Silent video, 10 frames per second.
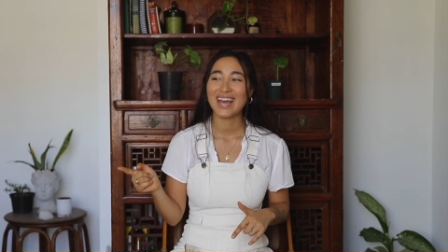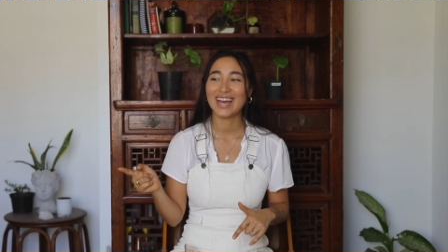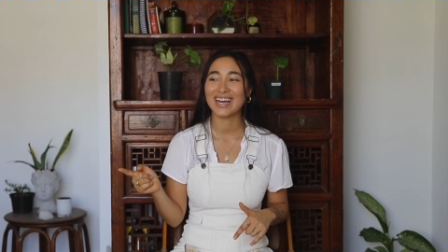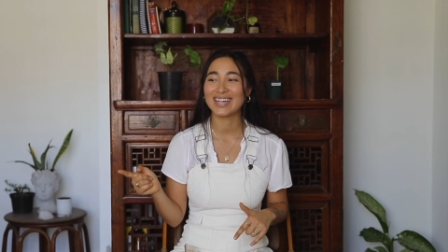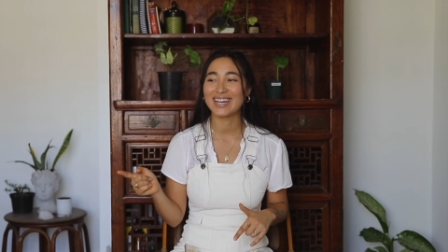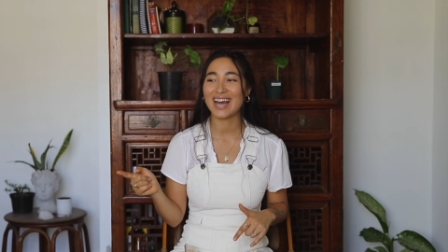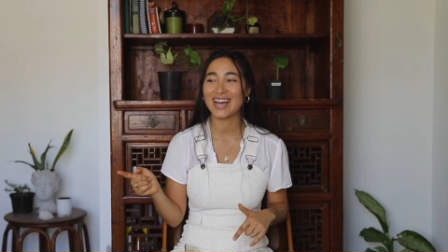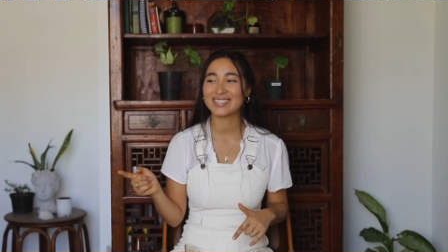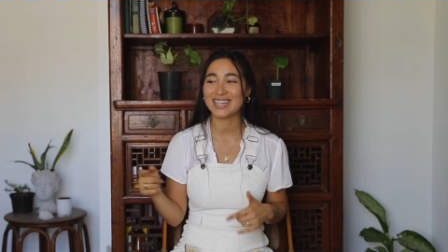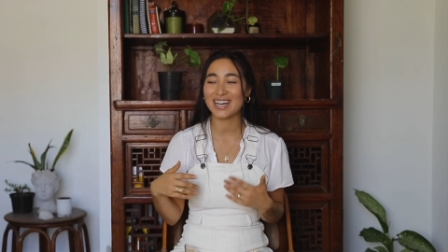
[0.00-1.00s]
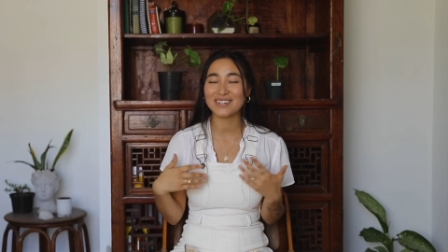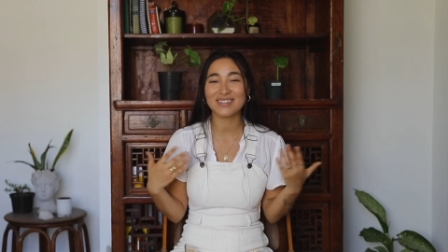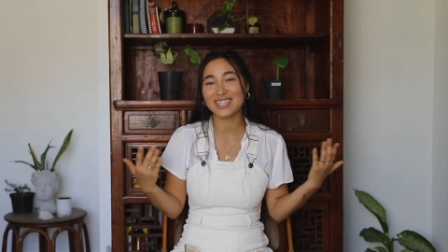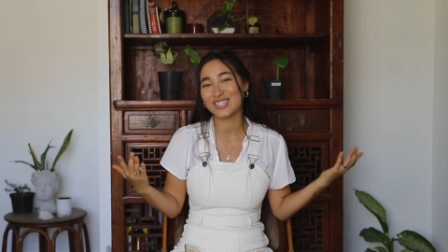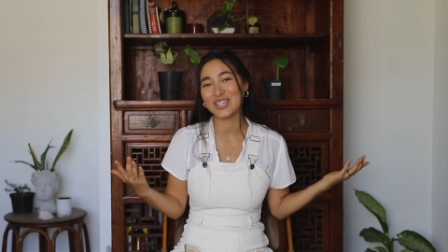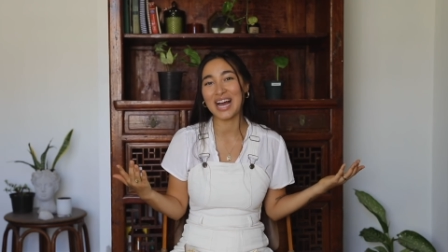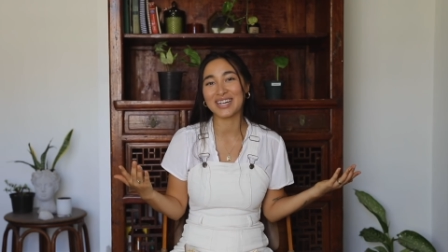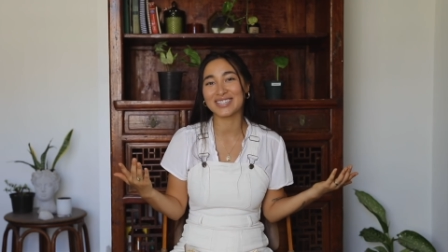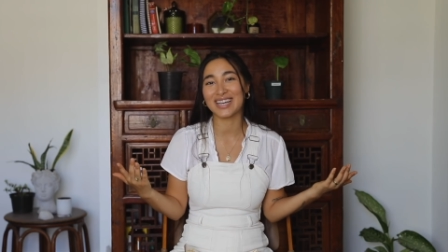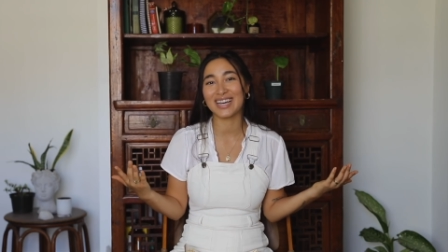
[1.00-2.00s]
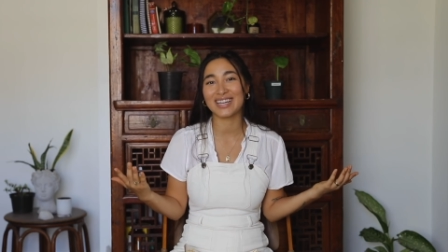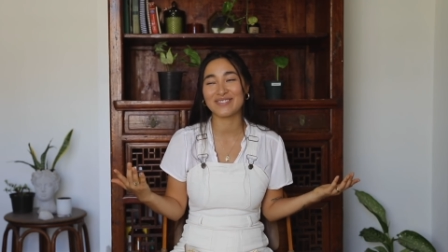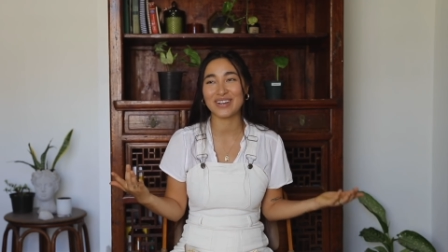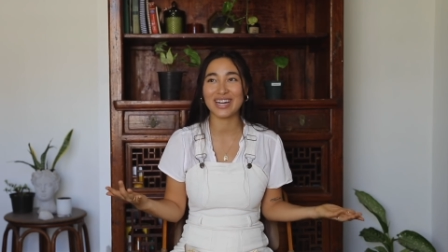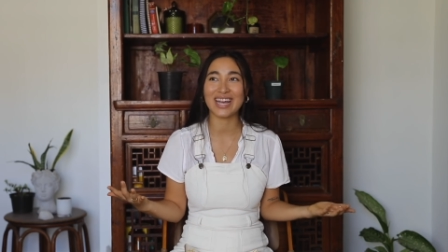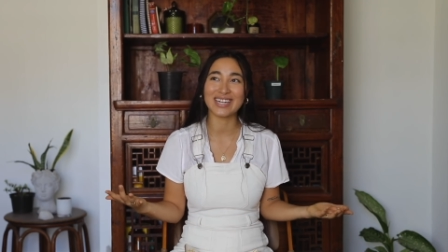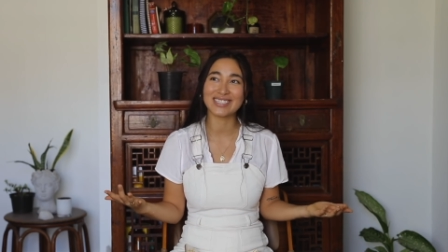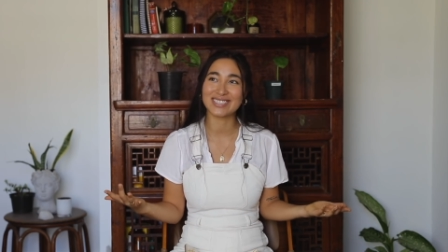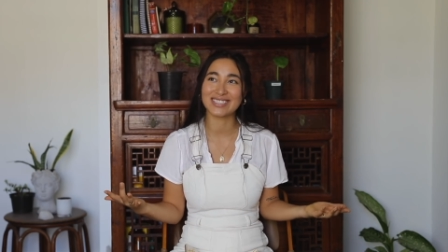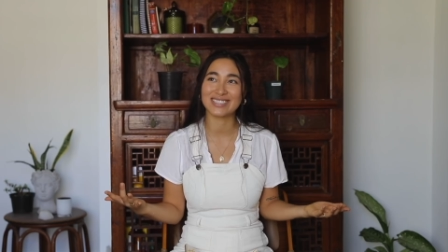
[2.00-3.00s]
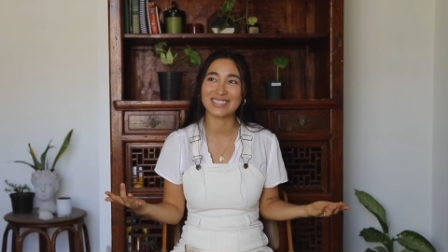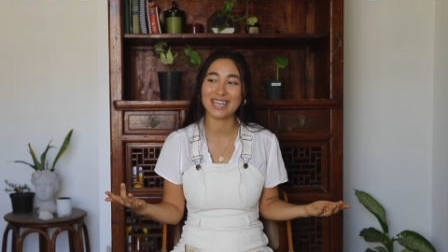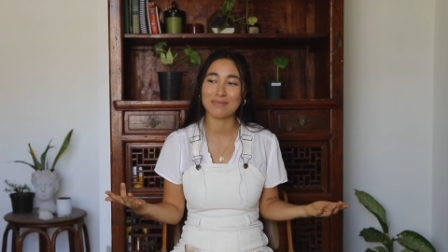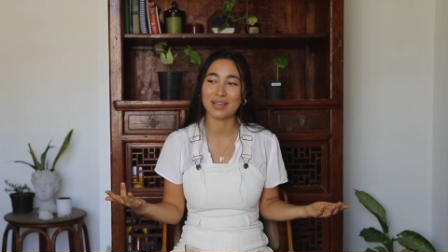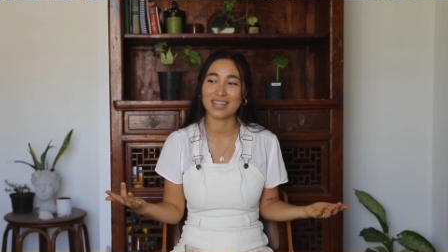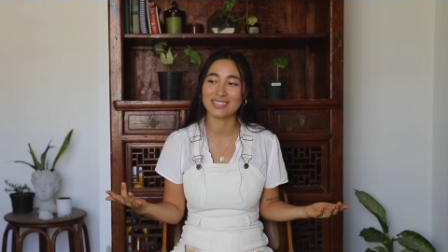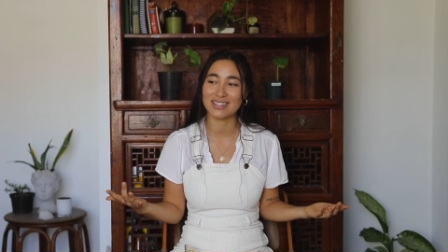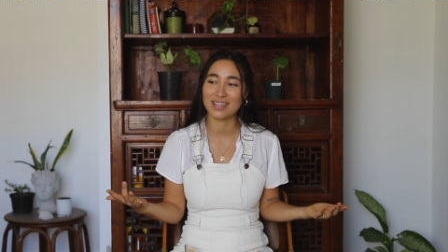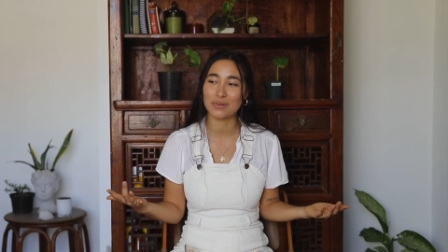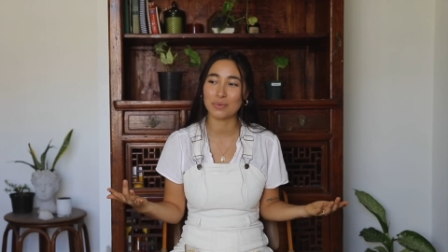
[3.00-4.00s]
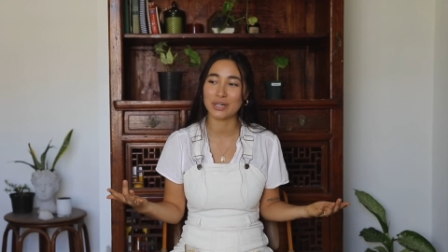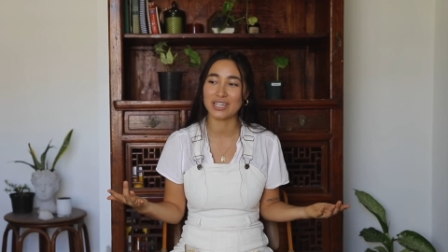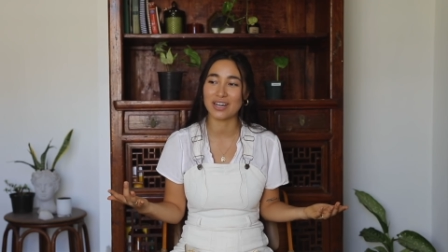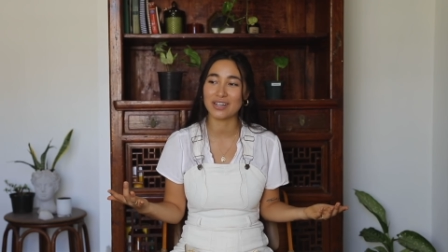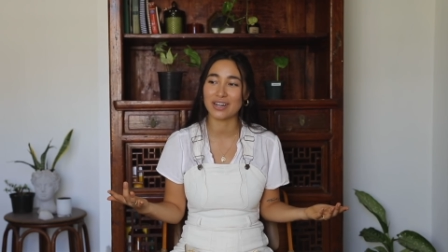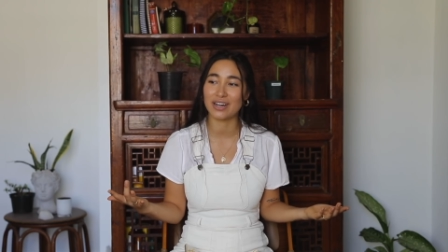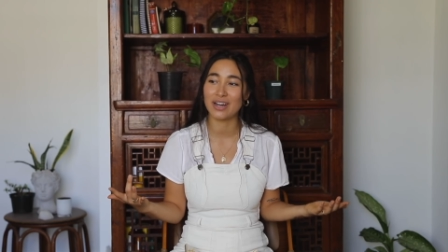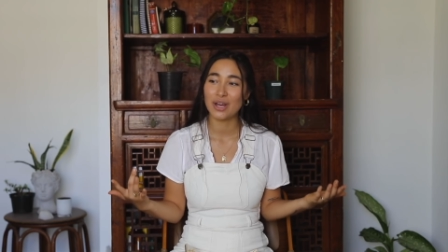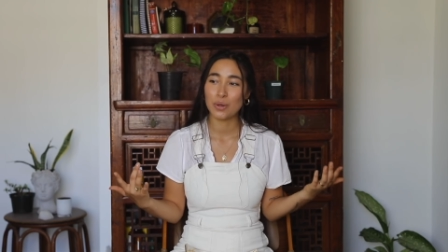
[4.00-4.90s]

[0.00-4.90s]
And it's kind of like a childlike, very innocent state, because I think when we're younger,